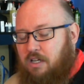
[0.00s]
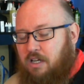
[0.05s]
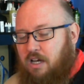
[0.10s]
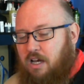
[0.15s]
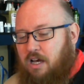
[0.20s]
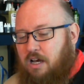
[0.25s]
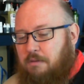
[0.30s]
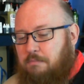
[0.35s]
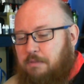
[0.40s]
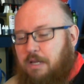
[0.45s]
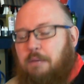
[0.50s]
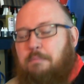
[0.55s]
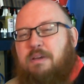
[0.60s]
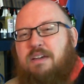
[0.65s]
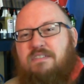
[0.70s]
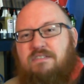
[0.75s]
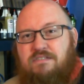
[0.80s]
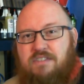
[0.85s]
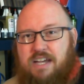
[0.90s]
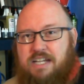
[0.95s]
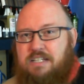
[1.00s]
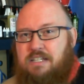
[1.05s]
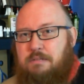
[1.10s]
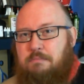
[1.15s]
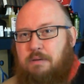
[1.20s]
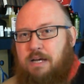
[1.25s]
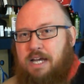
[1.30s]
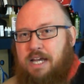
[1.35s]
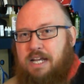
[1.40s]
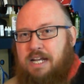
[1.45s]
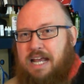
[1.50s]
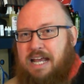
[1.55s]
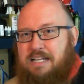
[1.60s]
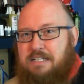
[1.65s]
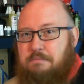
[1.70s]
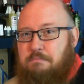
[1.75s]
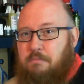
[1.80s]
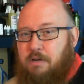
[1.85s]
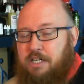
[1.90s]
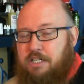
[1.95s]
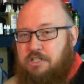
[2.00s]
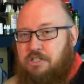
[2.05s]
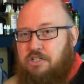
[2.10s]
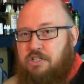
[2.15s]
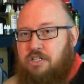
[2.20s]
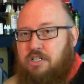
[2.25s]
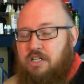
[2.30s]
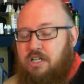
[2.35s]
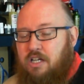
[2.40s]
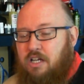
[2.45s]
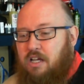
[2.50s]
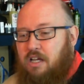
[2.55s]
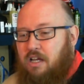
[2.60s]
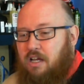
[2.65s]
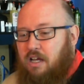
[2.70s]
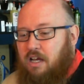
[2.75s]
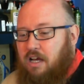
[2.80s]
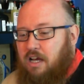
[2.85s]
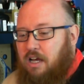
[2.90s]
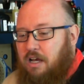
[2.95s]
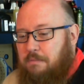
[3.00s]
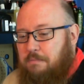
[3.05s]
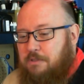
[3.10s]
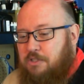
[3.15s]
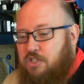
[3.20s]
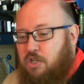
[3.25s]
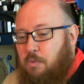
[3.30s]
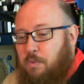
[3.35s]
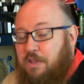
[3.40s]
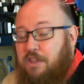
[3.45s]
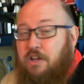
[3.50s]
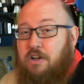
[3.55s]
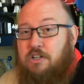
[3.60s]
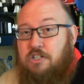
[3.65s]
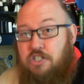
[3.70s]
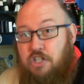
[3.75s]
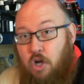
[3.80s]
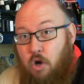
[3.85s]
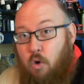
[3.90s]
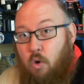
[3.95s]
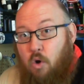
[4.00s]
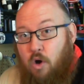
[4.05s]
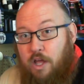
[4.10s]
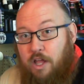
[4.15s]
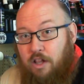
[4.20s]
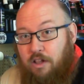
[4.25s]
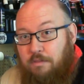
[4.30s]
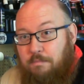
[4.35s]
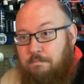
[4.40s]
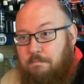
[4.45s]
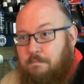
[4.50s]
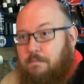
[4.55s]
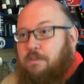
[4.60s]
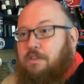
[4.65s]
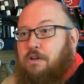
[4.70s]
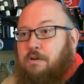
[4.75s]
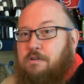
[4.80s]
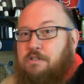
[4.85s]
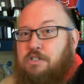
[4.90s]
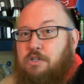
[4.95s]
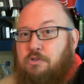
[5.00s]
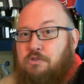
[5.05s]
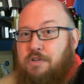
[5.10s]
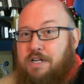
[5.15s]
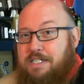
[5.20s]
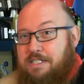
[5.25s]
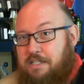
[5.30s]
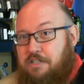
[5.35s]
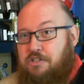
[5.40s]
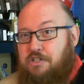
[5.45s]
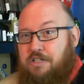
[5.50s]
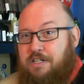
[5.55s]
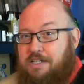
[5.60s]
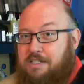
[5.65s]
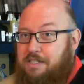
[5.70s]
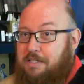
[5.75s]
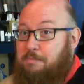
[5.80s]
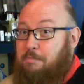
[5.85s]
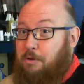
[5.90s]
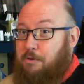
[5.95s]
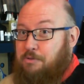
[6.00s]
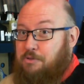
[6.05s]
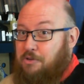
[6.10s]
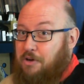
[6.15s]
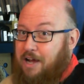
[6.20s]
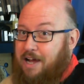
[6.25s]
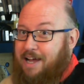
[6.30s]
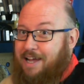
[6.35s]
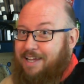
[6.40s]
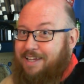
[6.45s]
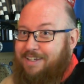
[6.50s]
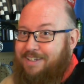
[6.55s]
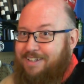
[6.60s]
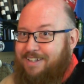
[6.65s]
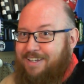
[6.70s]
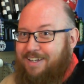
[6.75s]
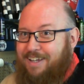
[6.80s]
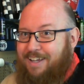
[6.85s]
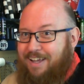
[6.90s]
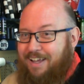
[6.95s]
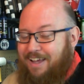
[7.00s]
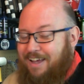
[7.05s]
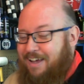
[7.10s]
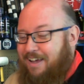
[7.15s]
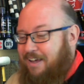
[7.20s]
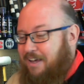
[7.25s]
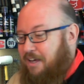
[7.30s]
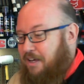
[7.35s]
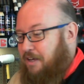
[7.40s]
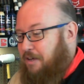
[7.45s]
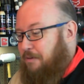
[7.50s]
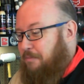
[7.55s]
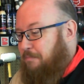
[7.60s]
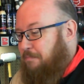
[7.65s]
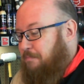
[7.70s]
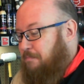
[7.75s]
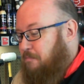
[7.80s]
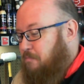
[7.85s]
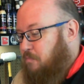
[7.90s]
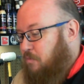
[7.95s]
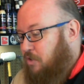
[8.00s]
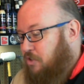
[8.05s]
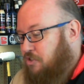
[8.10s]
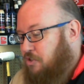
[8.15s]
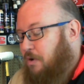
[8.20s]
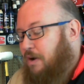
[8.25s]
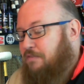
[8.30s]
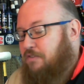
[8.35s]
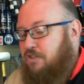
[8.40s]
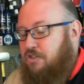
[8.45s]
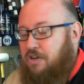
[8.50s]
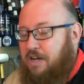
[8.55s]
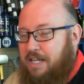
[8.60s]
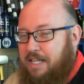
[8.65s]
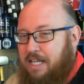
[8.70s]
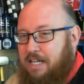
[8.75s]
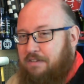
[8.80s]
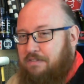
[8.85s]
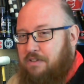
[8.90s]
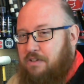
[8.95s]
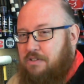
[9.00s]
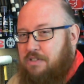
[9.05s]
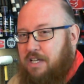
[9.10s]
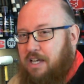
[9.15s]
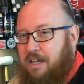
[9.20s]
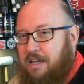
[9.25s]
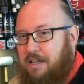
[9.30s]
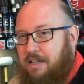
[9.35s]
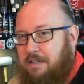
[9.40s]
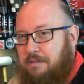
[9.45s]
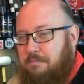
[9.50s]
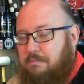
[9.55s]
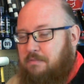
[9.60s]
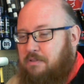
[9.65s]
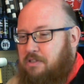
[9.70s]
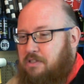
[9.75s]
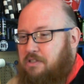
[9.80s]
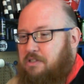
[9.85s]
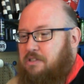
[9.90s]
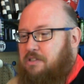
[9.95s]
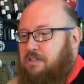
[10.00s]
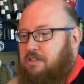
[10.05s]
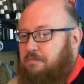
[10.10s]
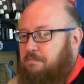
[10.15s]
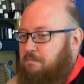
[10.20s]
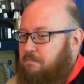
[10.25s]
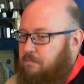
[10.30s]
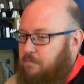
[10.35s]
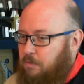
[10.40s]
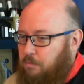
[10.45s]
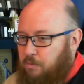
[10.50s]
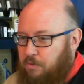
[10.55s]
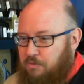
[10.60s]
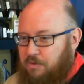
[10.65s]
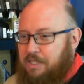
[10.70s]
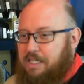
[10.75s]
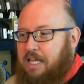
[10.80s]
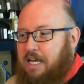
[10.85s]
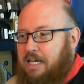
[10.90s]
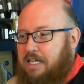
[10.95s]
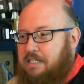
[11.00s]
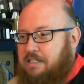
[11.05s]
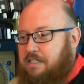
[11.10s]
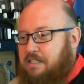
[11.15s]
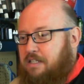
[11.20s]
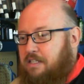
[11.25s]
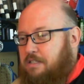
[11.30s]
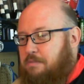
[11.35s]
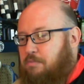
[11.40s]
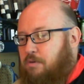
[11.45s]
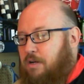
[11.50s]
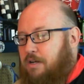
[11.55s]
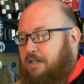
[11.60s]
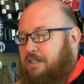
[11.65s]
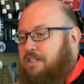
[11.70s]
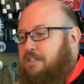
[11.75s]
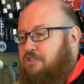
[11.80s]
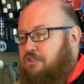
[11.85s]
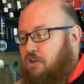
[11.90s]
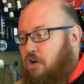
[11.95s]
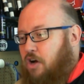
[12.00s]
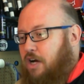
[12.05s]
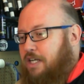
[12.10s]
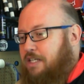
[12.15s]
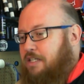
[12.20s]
not be affected by it as much. So when there is no oil, there is no transition, because it's bone dry. So after trying that a few times, we realized that this product is not